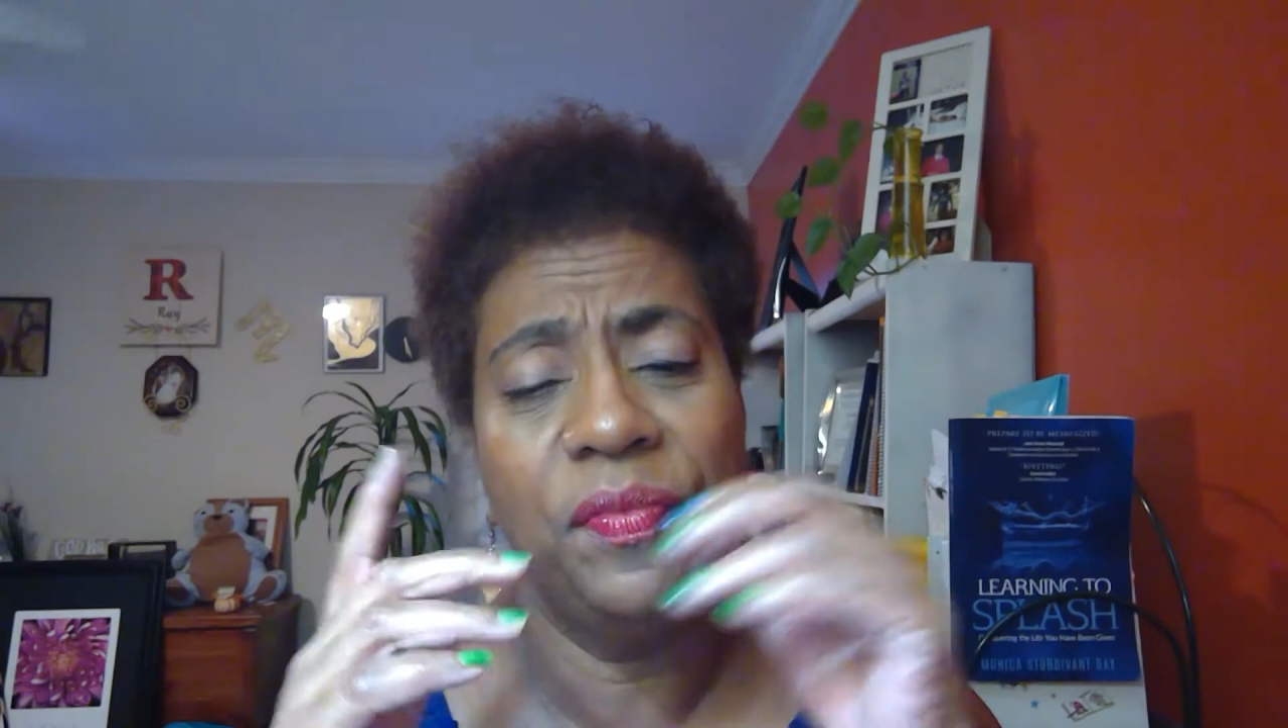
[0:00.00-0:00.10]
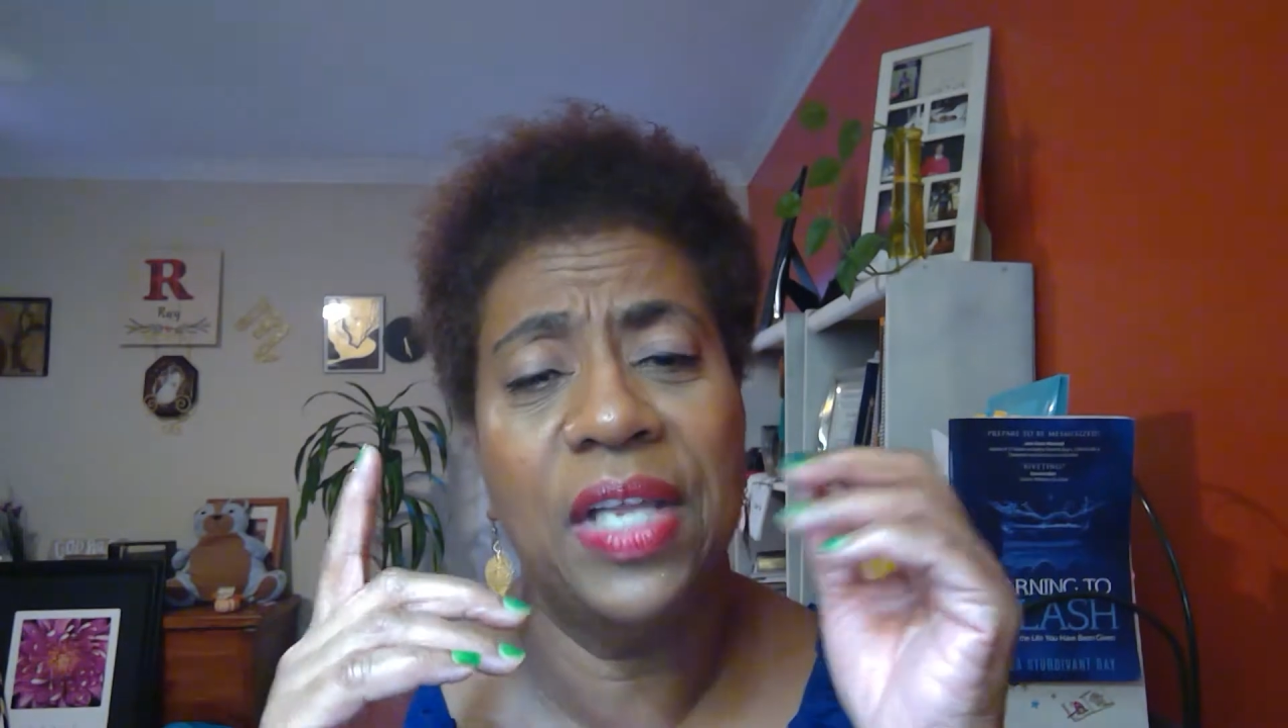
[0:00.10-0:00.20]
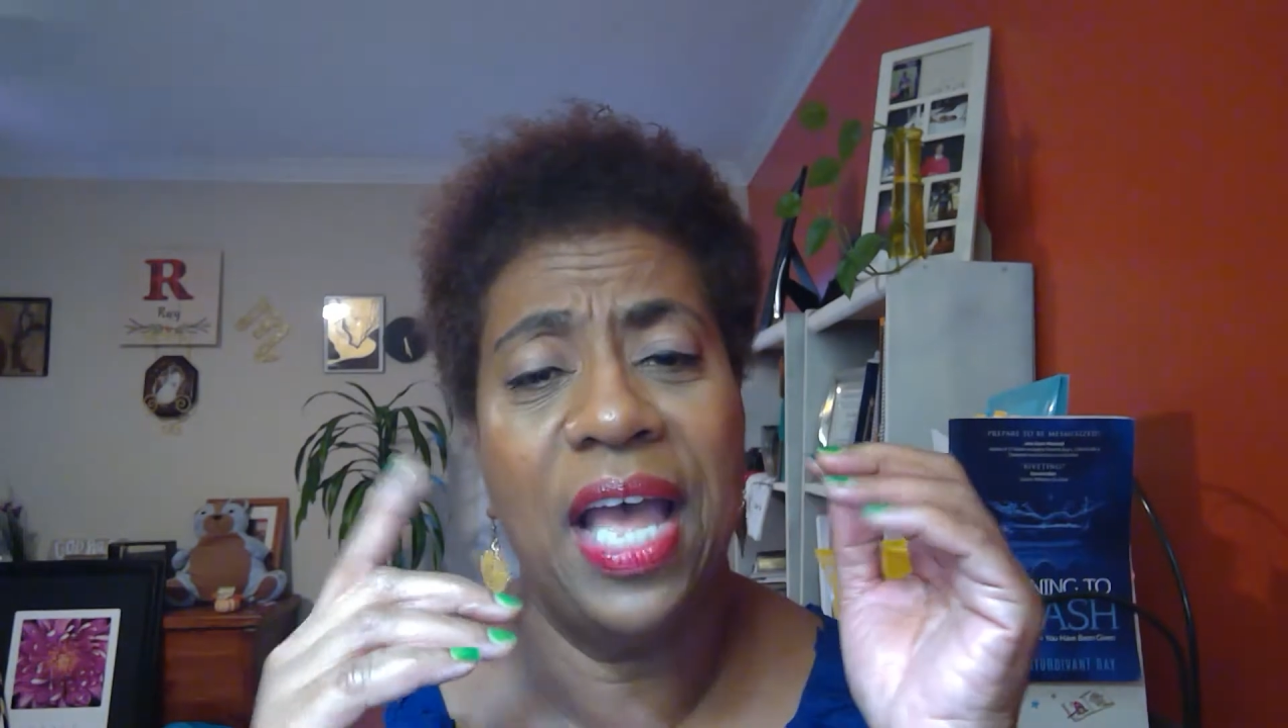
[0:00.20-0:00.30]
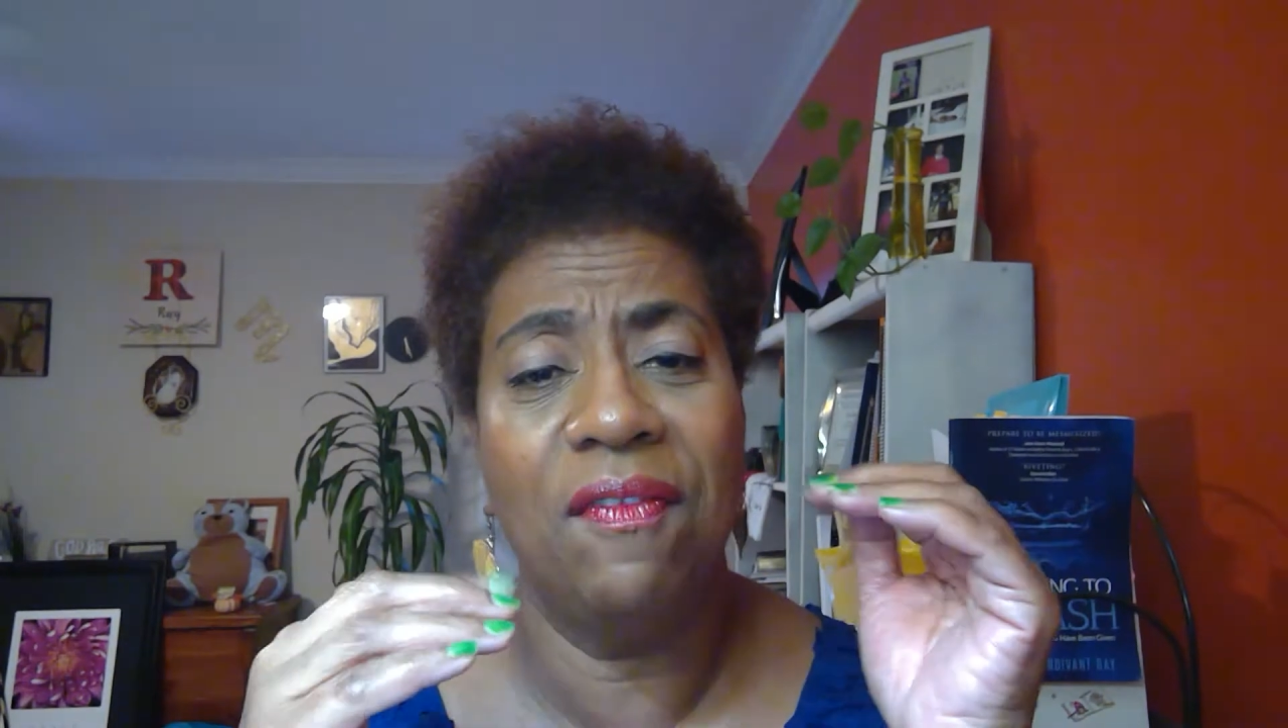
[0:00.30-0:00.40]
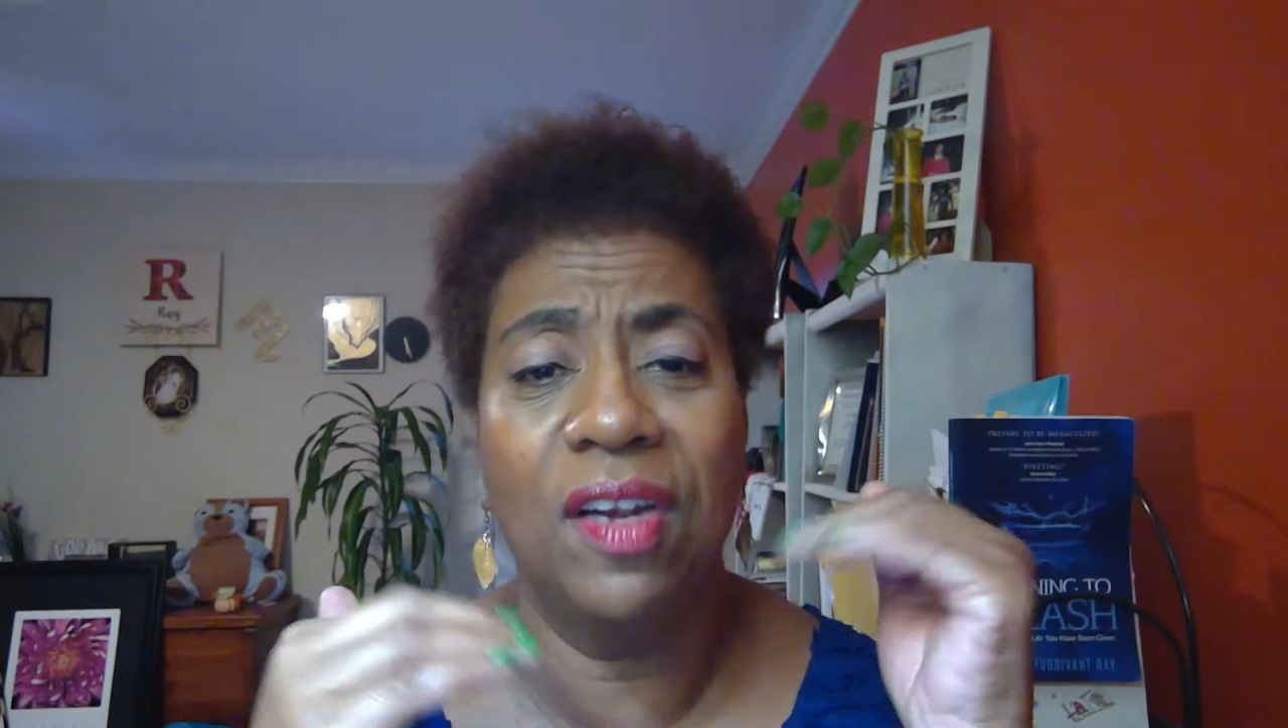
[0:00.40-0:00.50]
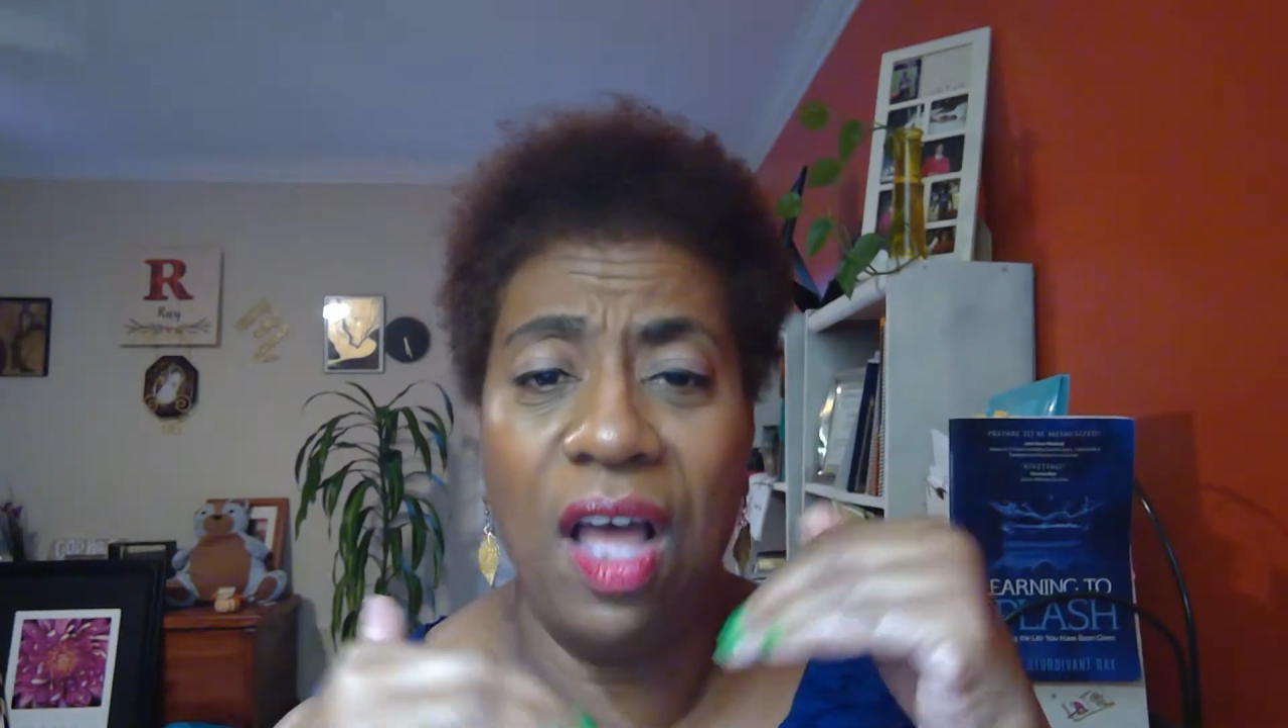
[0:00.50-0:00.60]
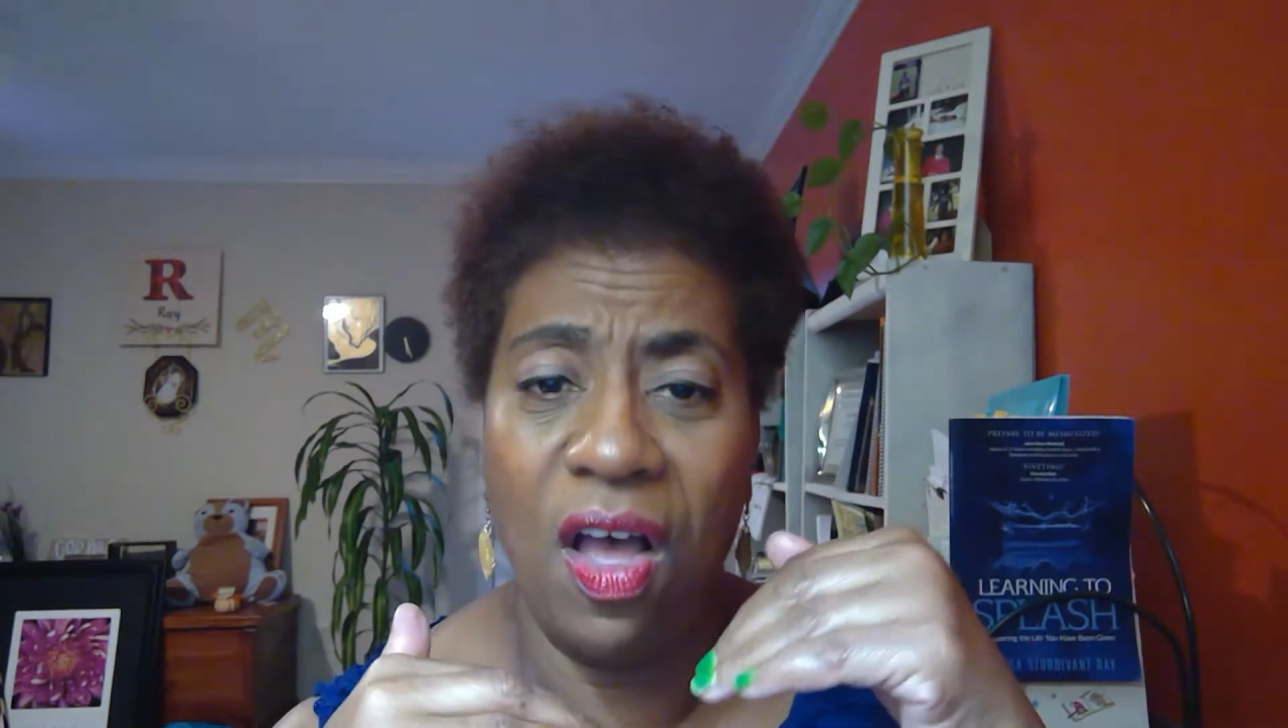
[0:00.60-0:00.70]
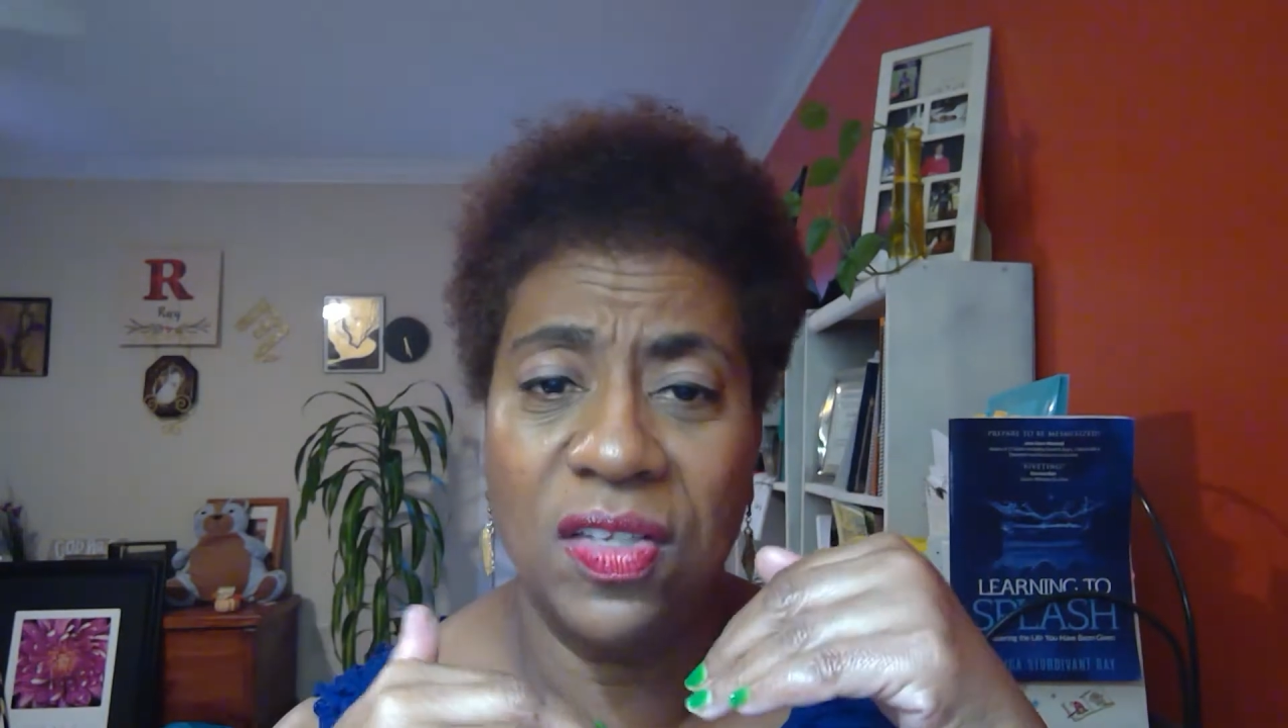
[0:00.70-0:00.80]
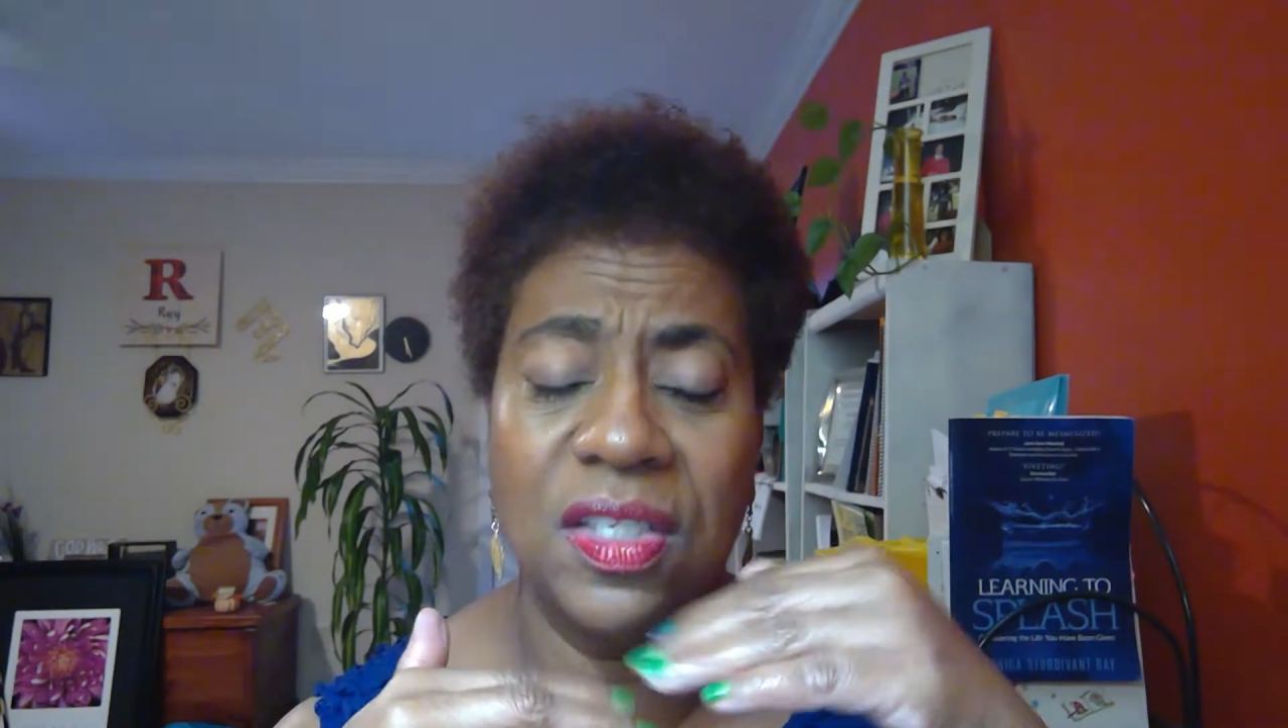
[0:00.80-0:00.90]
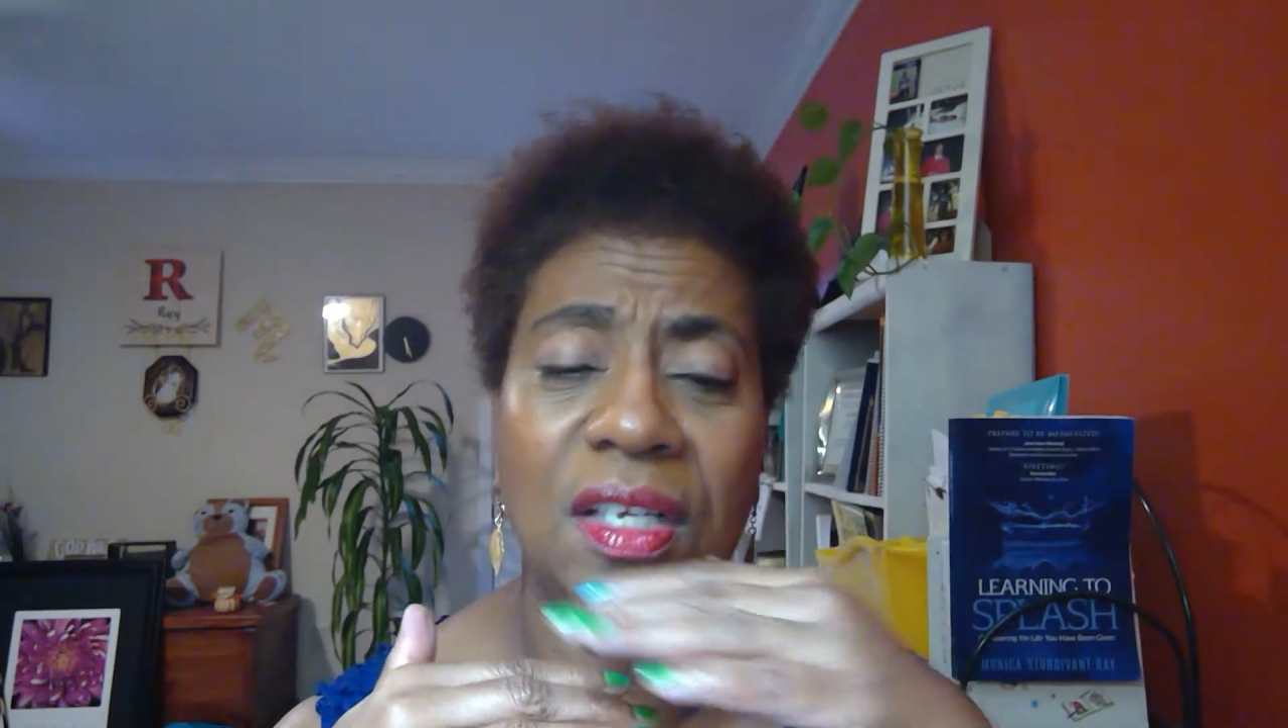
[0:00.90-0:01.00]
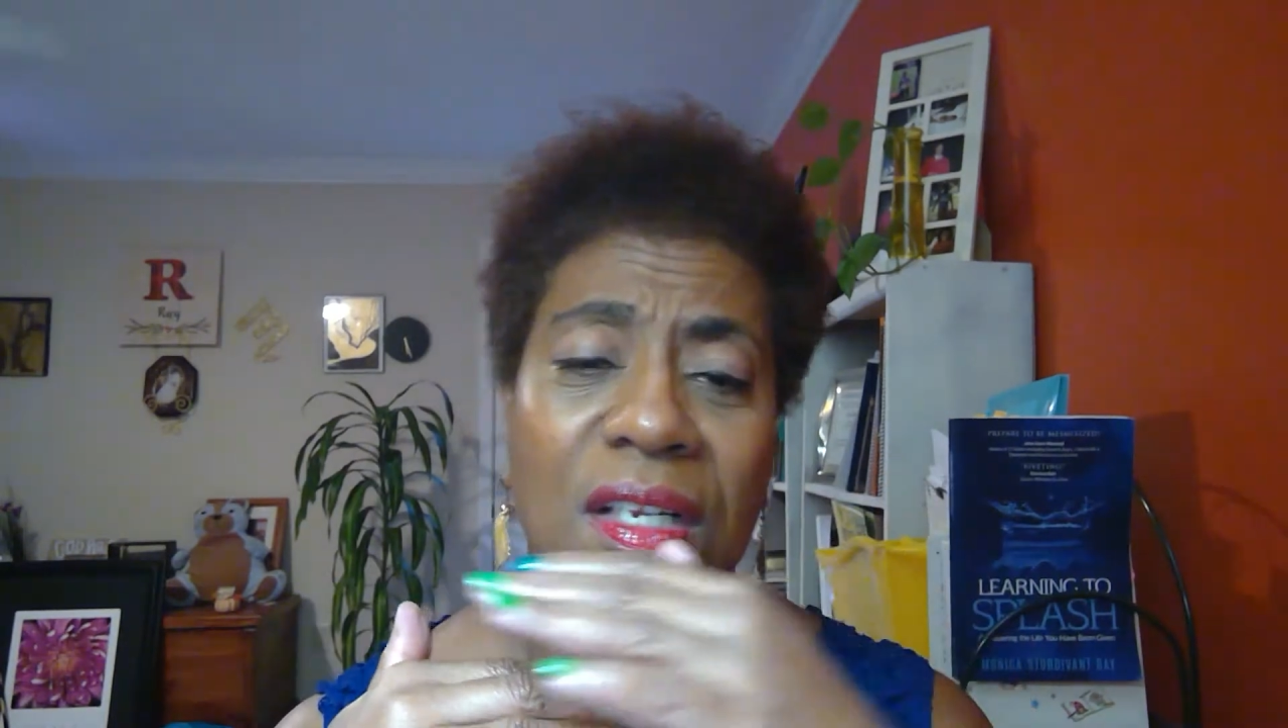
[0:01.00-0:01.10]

have lost